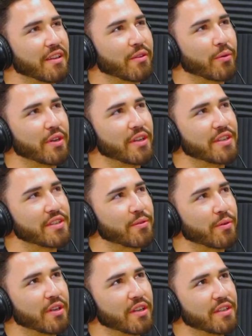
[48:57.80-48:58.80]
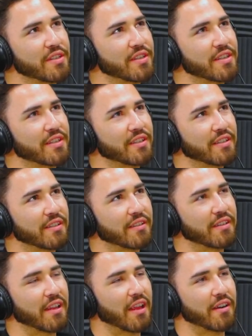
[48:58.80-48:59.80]
Threes, threes.
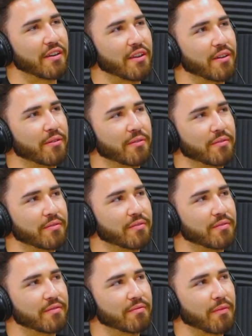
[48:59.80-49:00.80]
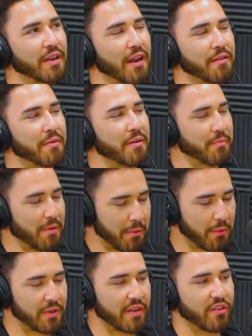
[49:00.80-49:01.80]
I don't know. I, I
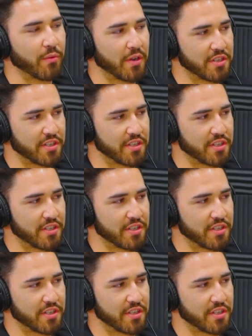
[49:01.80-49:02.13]
remember definitely